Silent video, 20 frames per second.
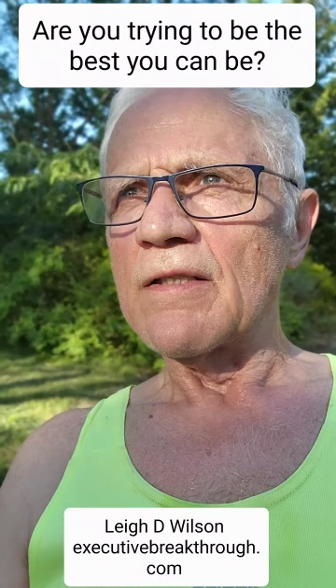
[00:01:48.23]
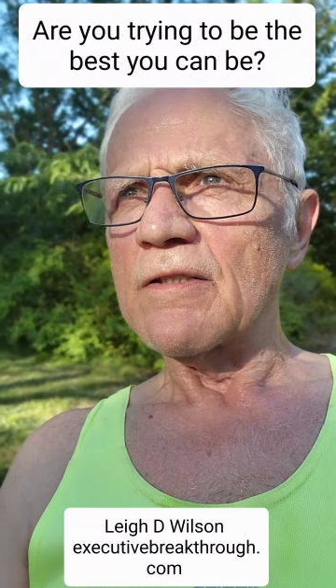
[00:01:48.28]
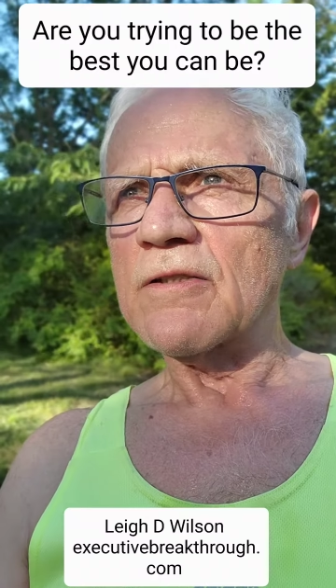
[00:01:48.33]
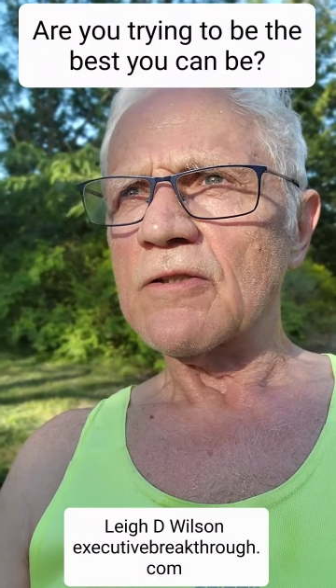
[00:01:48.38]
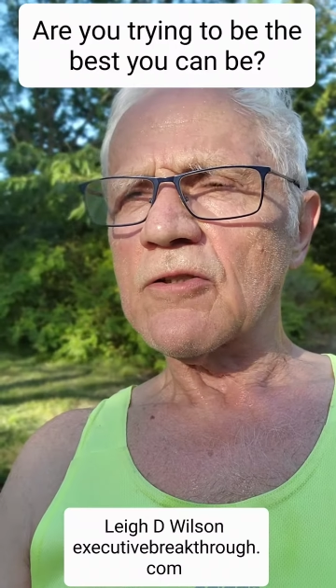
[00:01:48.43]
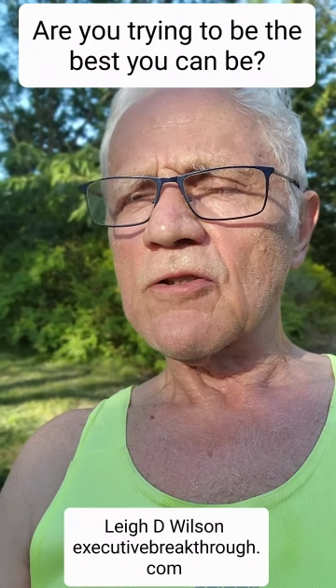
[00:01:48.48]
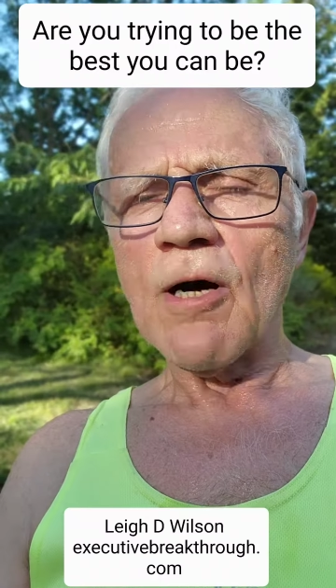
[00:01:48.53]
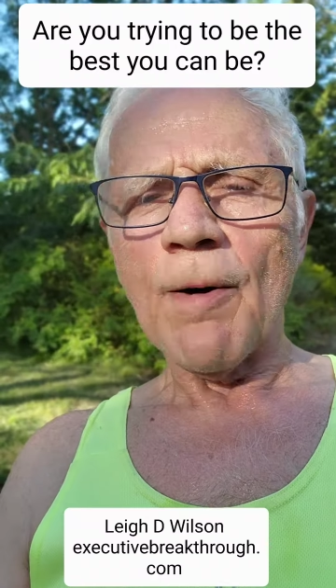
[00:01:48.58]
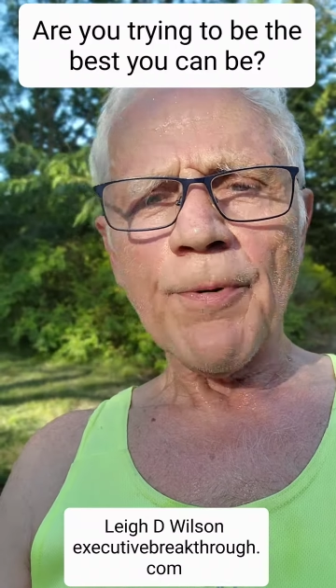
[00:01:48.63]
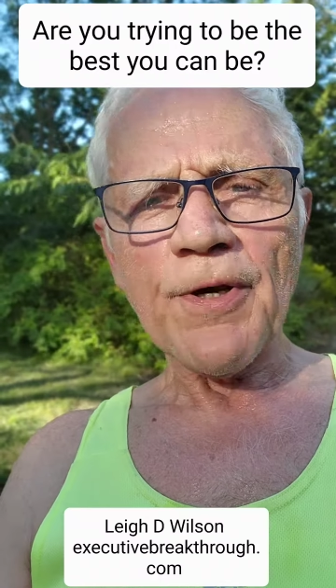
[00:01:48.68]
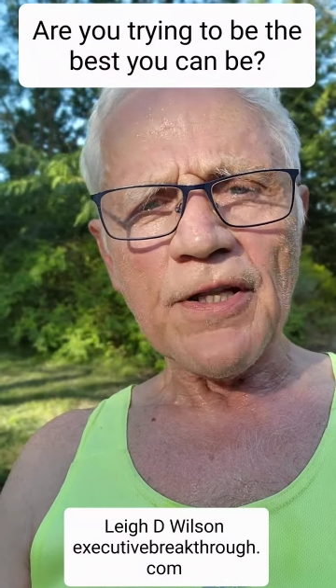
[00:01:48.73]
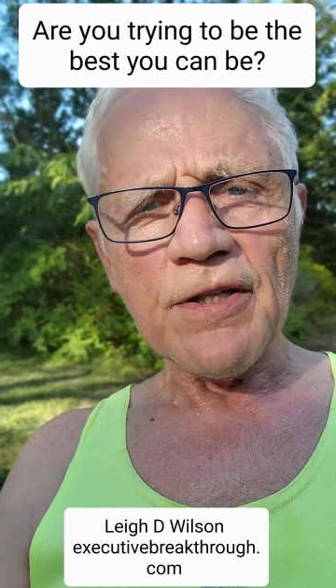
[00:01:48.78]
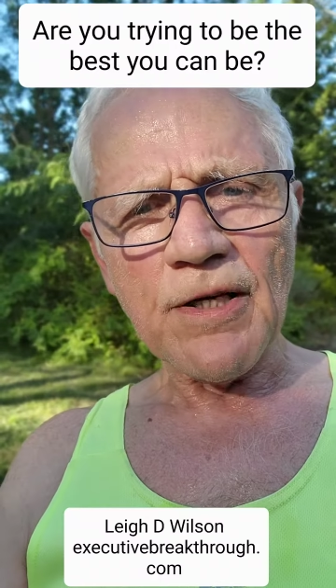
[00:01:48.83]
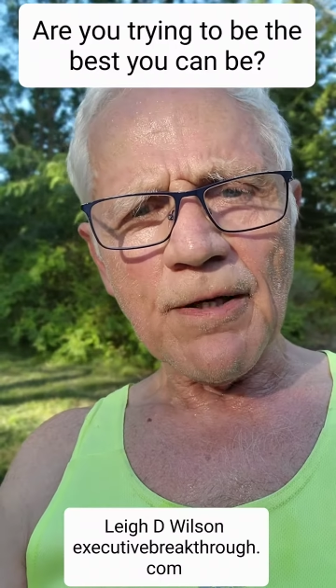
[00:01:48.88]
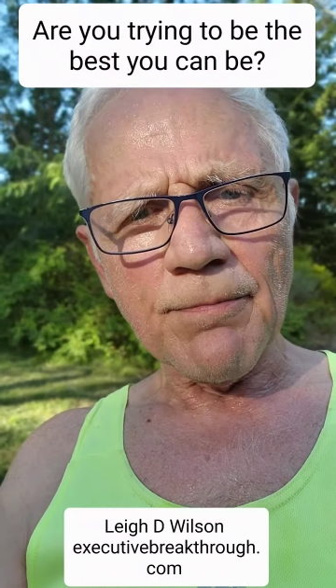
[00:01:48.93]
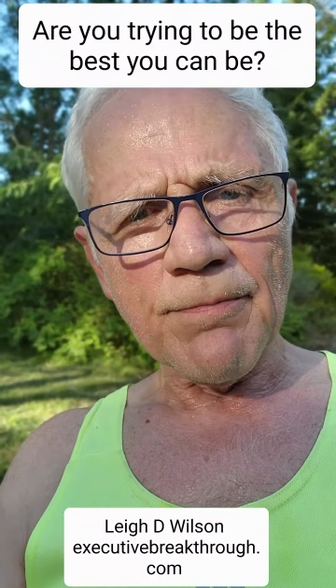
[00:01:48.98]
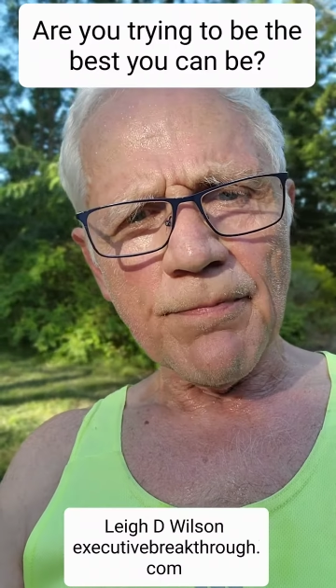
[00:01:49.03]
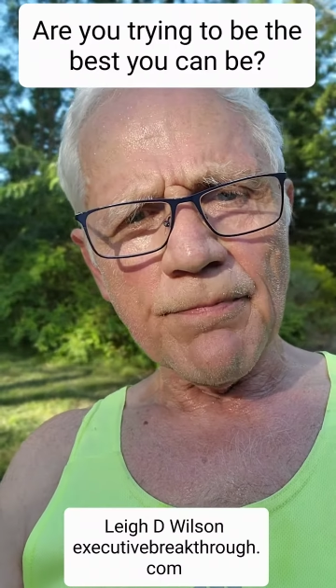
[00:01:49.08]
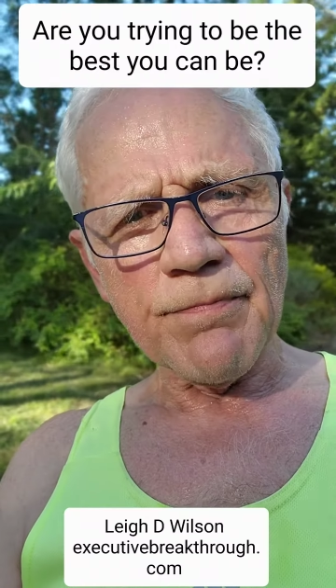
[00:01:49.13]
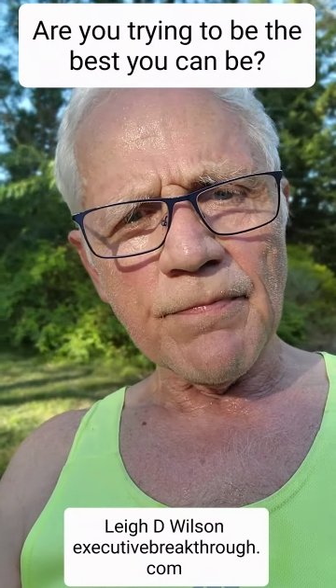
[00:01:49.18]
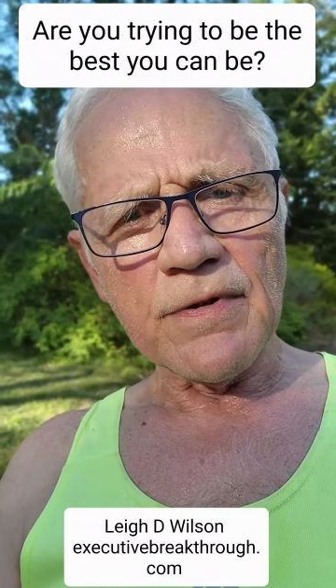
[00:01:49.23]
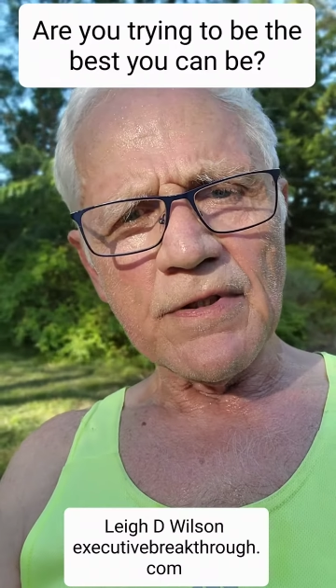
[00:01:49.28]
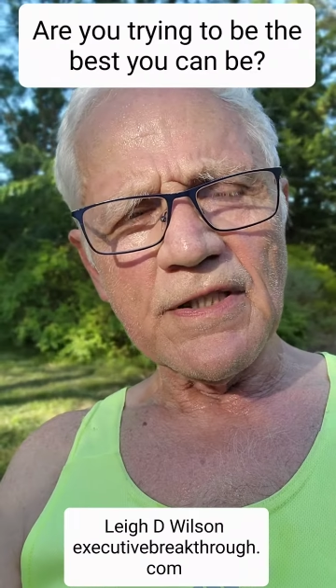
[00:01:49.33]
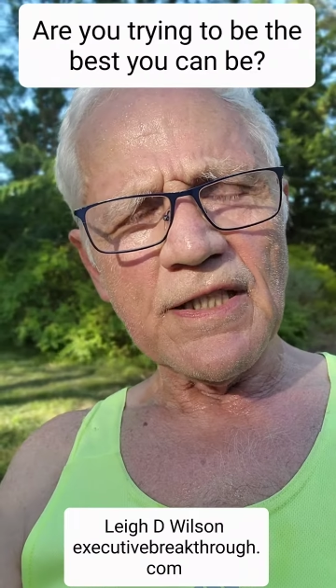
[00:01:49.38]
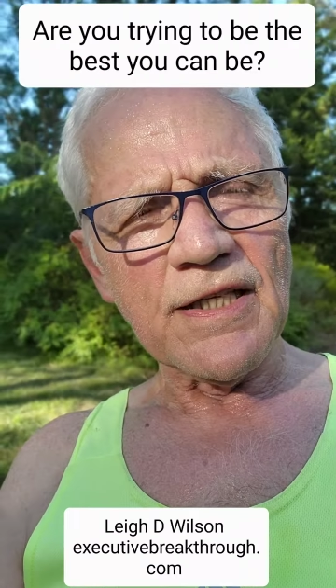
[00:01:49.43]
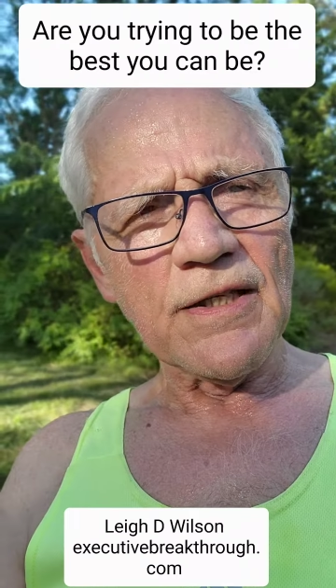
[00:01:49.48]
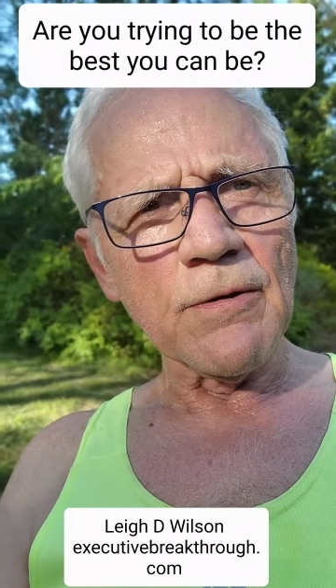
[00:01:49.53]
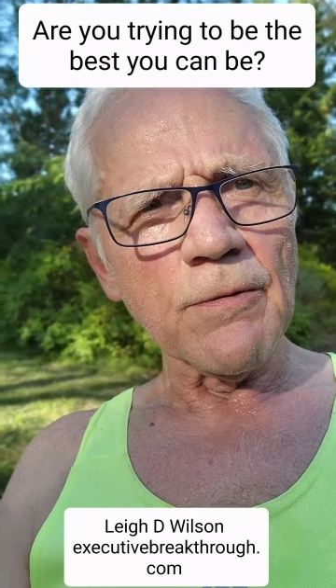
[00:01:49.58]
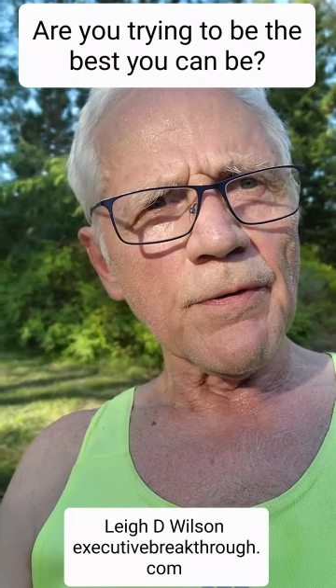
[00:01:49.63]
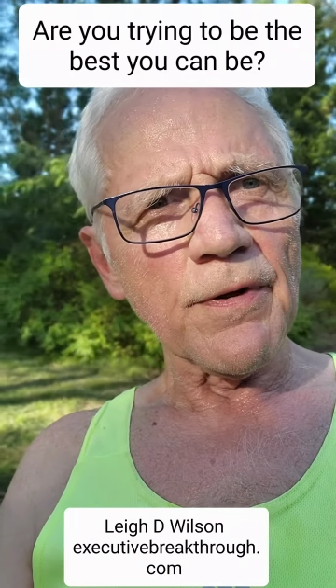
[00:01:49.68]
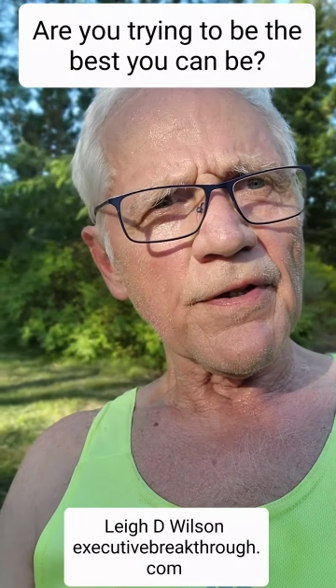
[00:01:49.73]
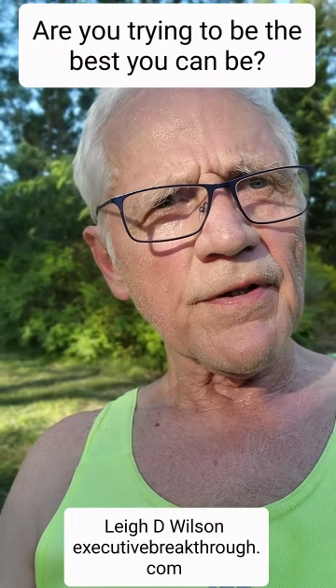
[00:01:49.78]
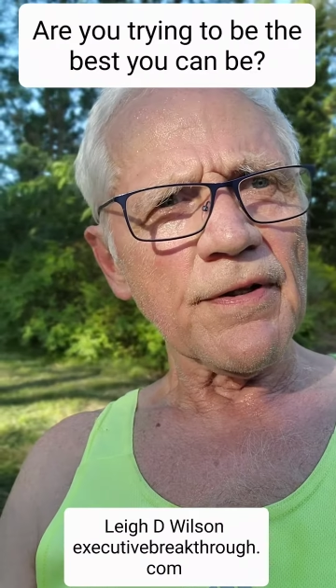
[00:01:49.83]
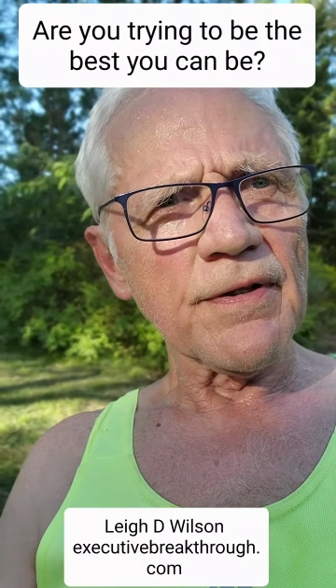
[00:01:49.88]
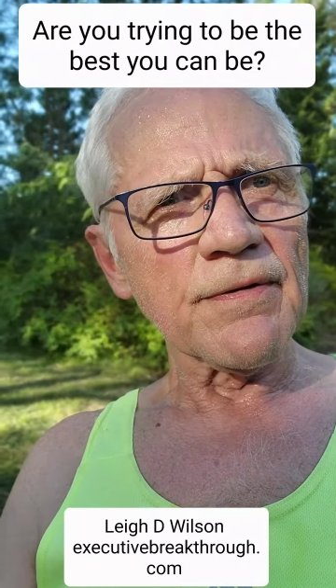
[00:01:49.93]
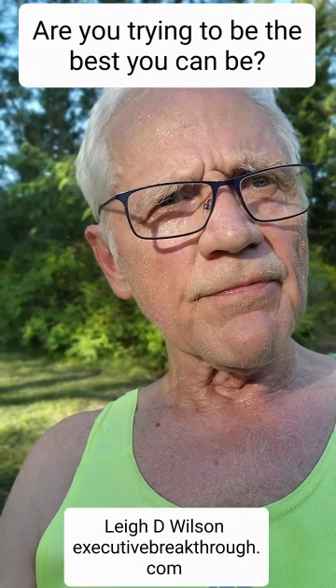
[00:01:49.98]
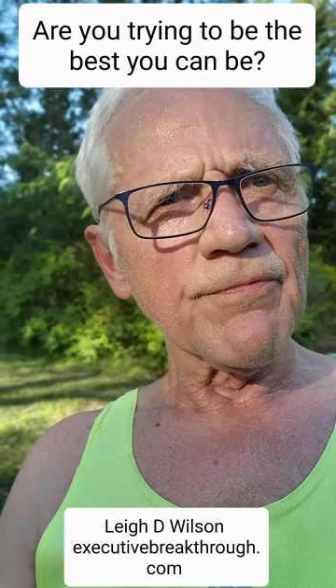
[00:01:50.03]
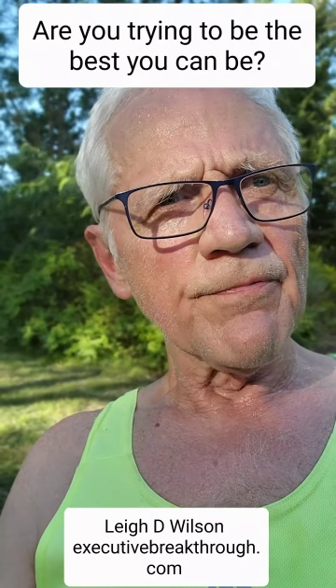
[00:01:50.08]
stopping them deal with